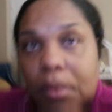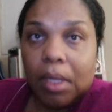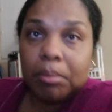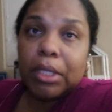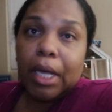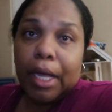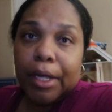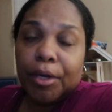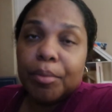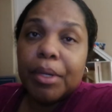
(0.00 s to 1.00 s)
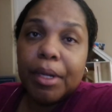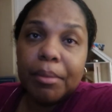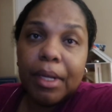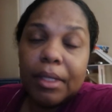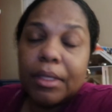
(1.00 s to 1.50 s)
I'm tired, but
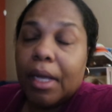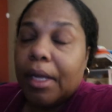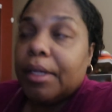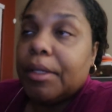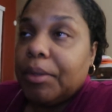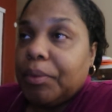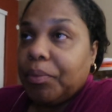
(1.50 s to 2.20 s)
I'm not tired.